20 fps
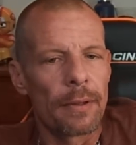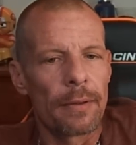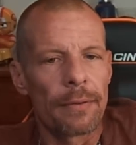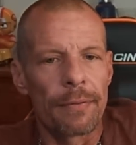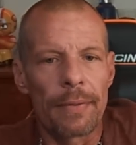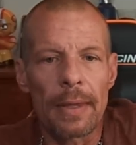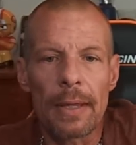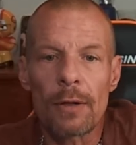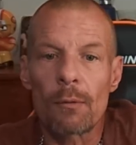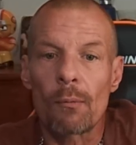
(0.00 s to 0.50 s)

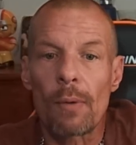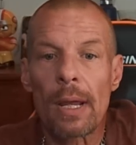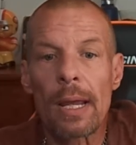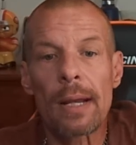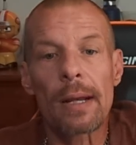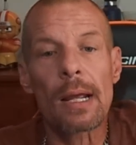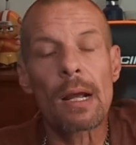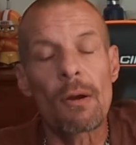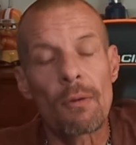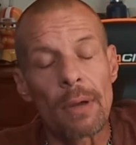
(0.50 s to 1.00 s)
then
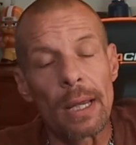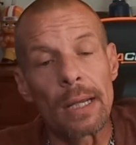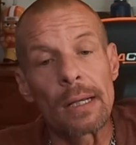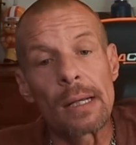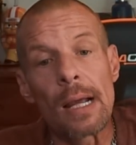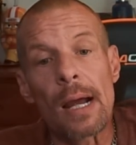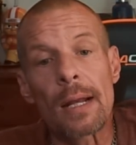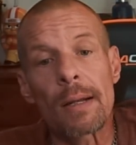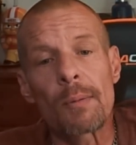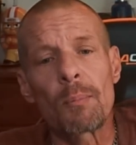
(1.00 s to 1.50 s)
ran out and
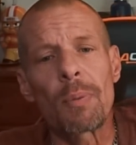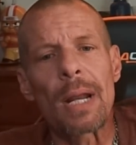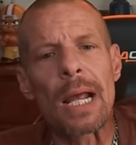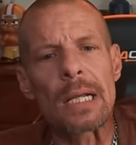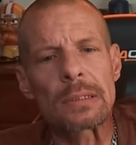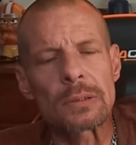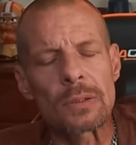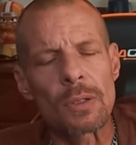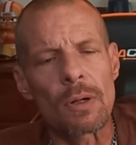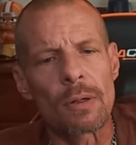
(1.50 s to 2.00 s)
got it
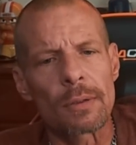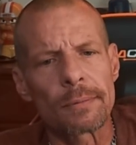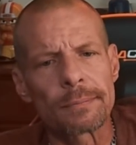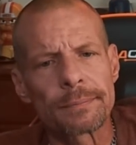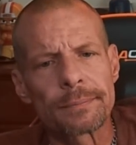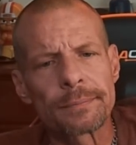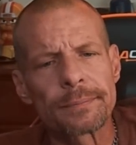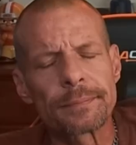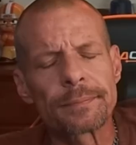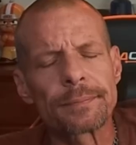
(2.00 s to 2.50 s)
blasted on
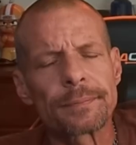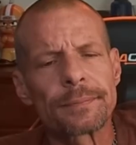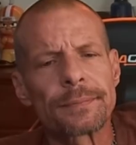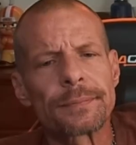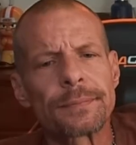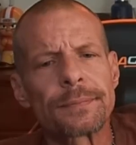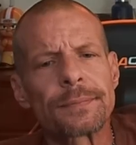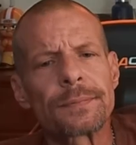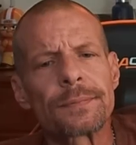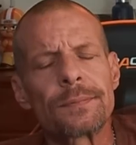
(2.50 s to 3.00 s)

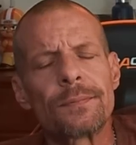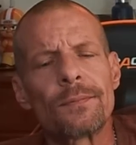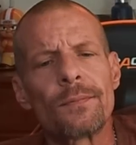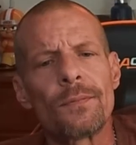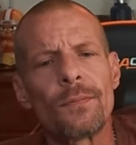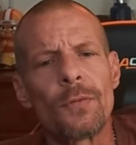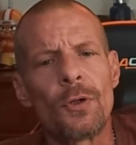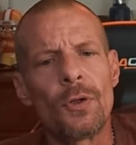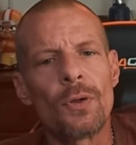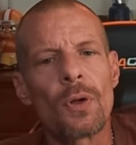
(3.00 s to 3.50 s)

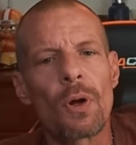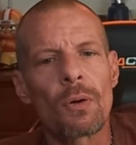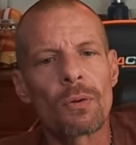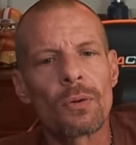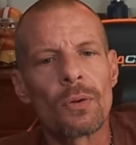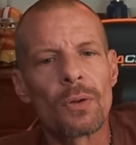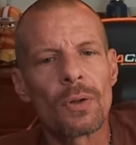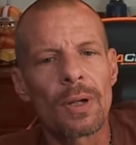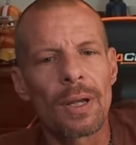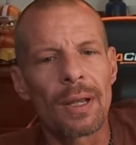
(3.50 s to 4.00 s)
them,
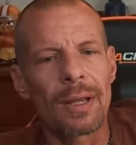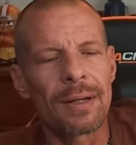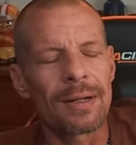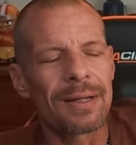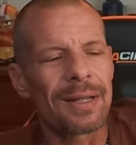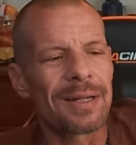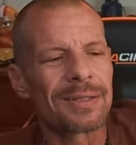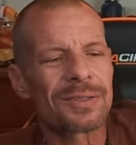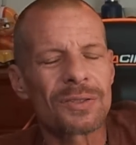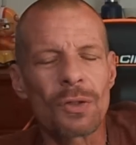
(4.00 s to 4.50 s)

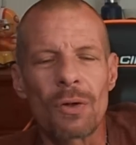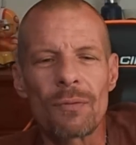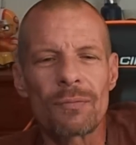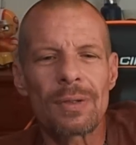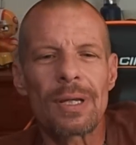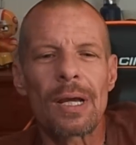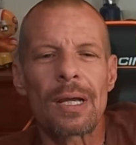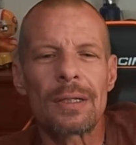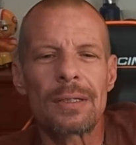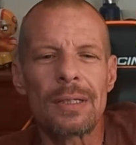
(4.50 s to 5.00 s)
And so if
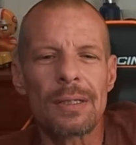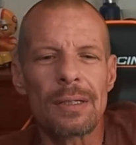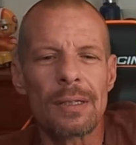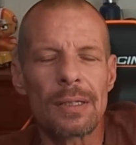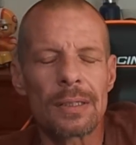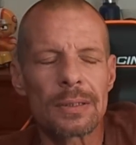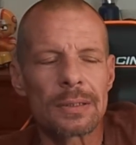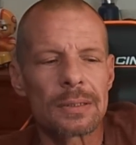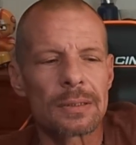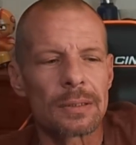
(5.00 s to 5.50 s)
the idea
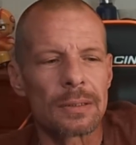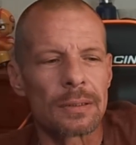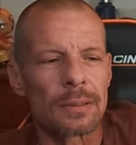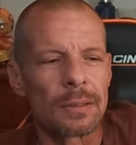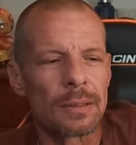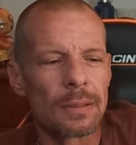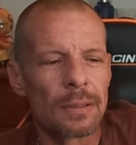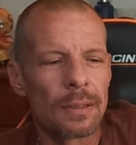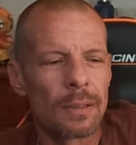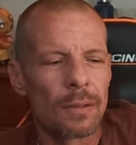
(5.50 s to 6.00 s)
is to
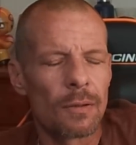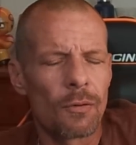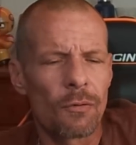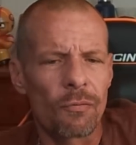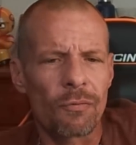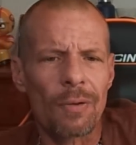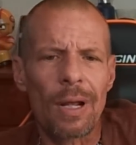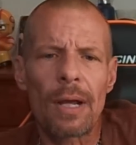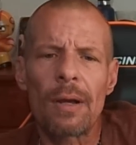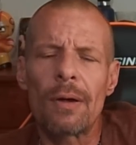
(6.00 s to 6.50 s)

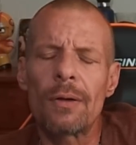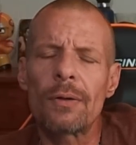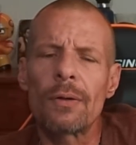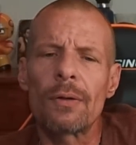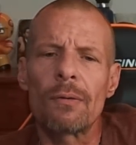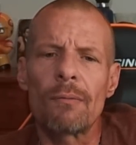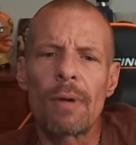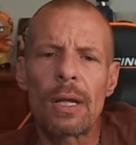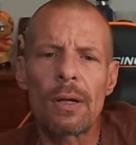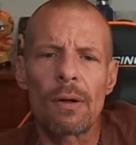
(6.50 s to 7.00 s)
fly under
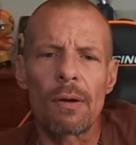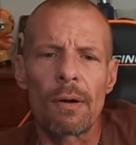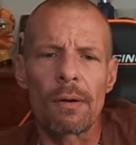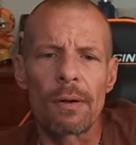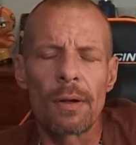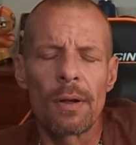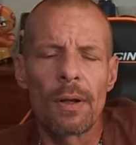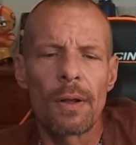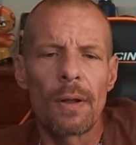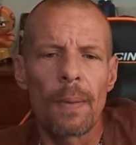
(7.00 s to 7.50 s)
the
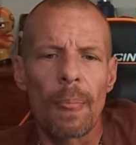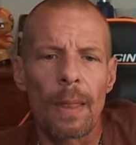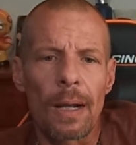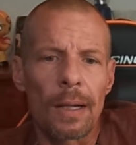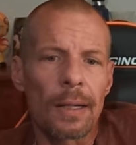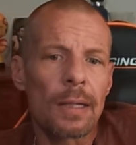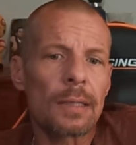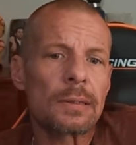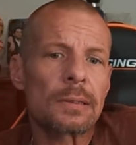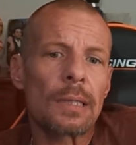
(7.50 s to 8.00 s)
radar, I
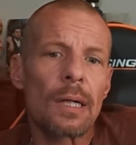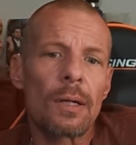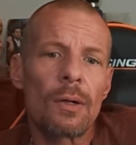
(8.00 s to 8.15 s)
guess that